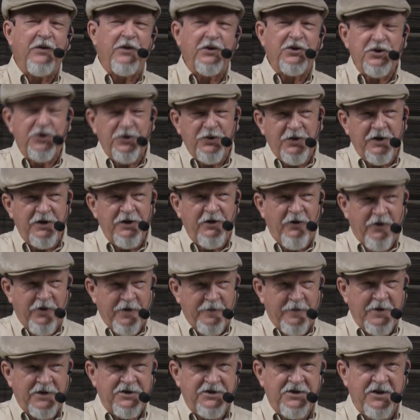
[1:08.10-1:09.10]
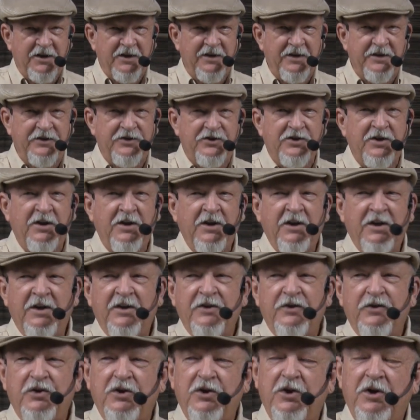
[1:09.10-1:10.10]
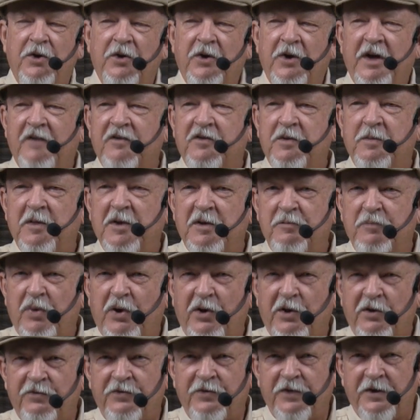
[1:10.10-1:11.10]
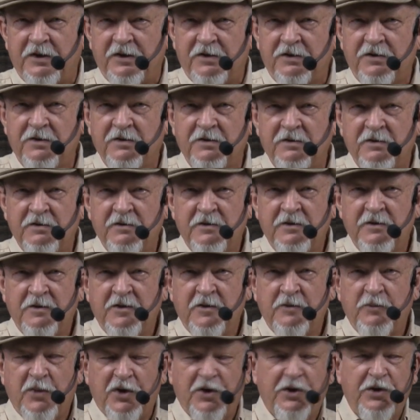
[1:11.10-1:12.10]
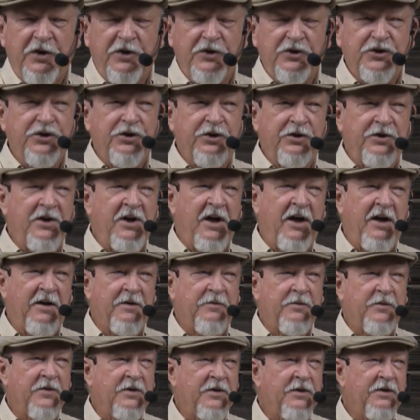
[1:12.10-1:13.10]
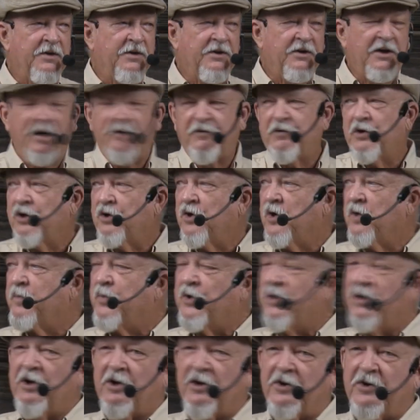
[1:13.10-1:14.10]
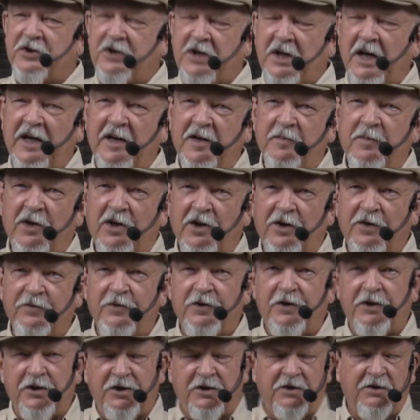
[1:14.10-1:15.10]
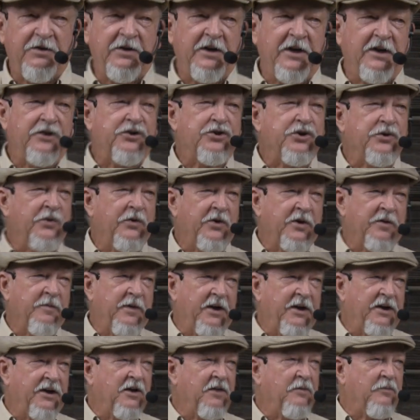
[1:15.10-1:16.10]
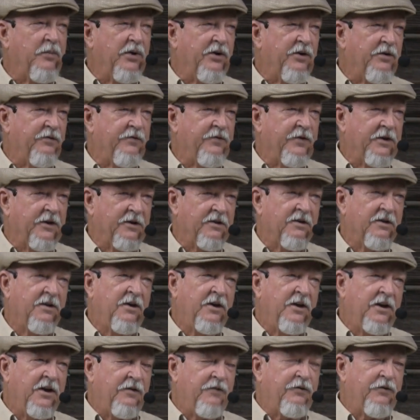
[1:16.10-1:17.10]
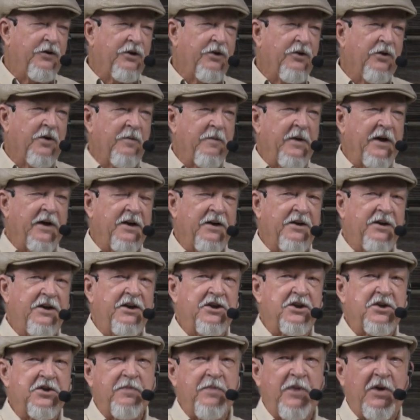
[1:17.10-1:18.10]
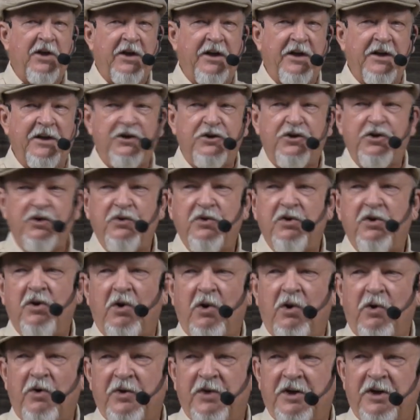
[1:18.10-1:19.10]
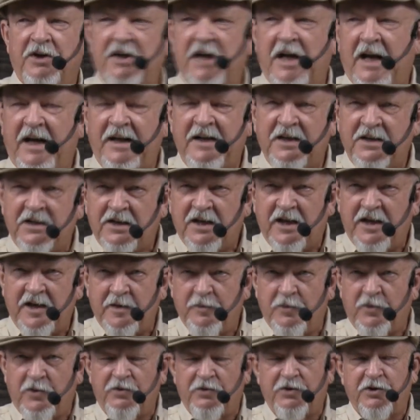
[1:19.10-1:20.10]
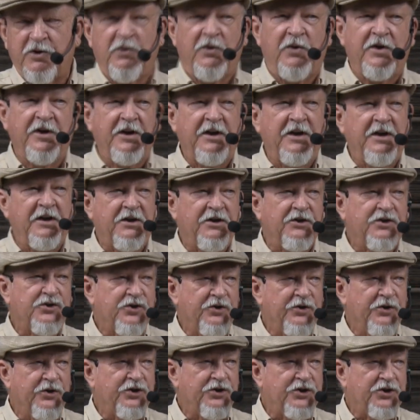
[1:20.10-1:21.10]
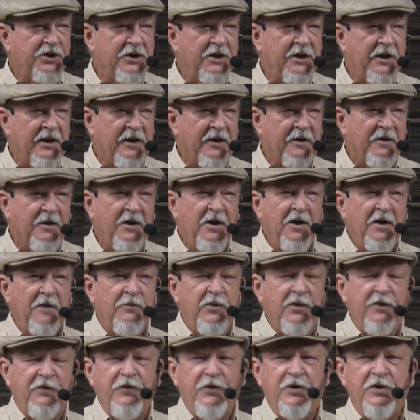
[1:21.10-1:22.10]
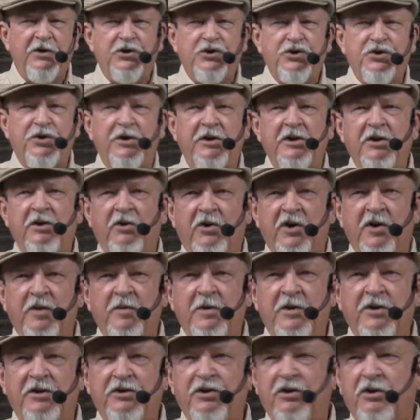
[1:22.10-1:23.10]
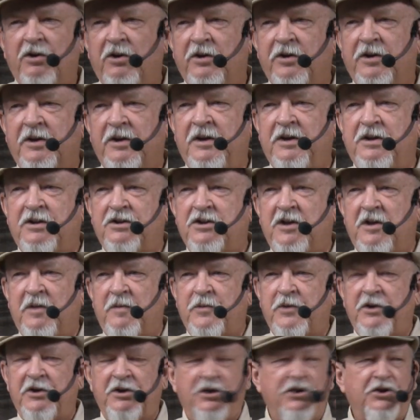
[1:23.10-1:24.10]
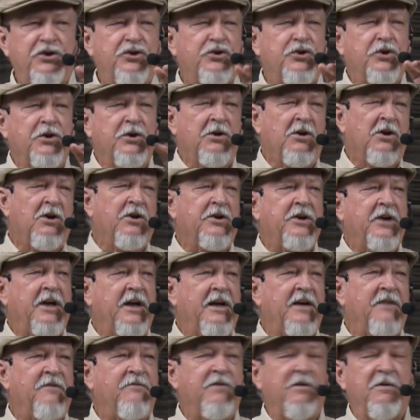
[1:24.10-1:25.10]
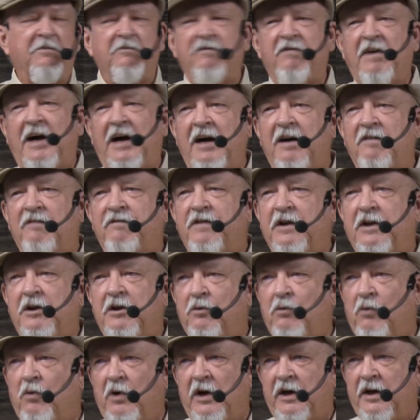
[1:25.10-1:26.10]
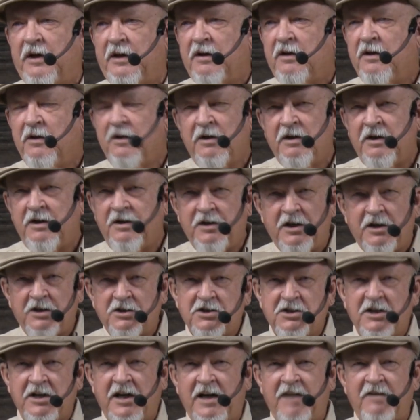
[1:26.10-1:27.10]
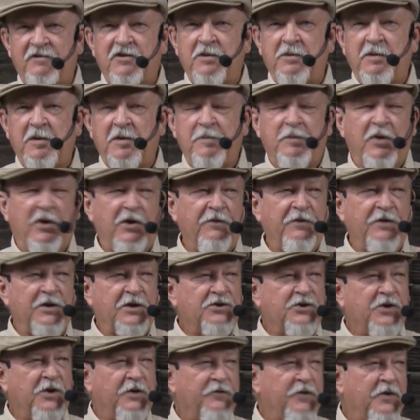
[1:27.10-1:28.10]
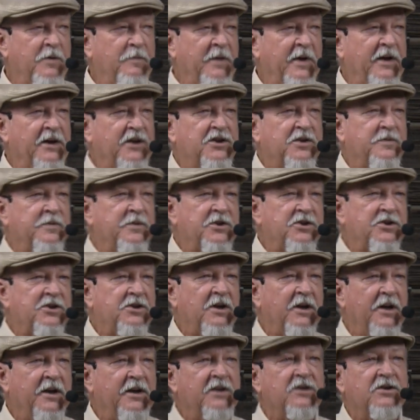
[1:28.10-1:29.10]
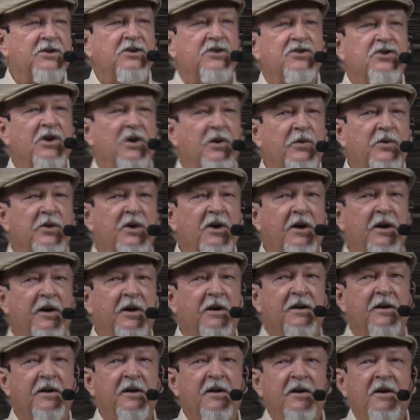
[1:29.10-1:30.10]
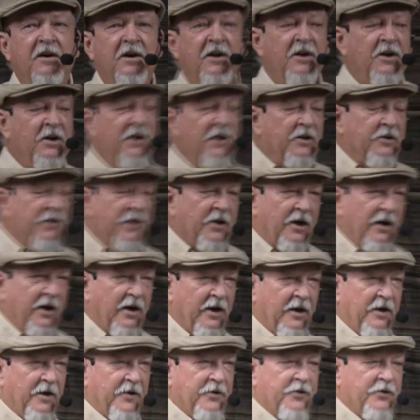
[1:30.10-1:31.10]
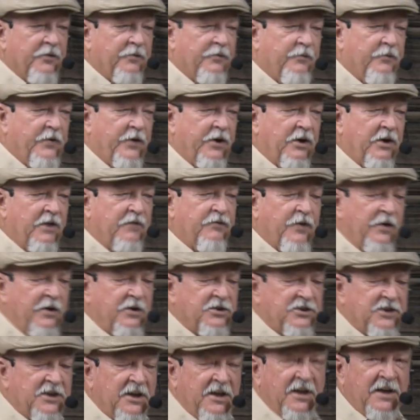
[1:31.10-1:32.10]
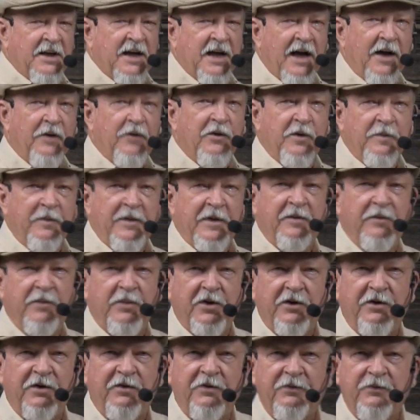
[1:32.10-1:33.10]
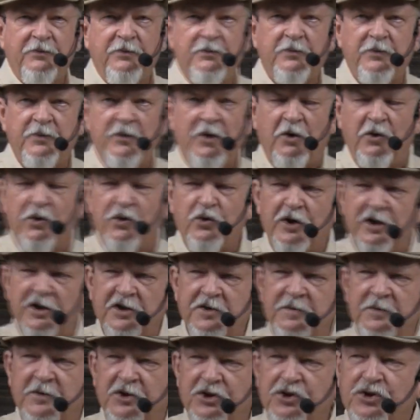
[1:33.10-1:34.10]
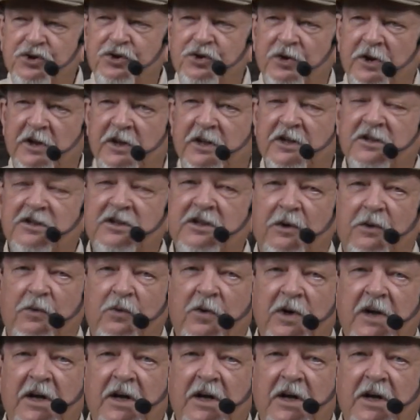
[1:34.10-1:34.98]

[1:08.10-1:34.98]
tree ornaments is you don't have to be perfect, because you're not. Now, if you're going to put it on a table over here, yes, you want to make it perfect. If you're going to make a display to go on a dining table, you want to get it as good as you can. But for a tree ornament, you're looking at something that you can look at from 5 feet away. It doesn't have to be perfect, so if you make some mistakes, it's okay. The very first thing I remember on Christmas trees that we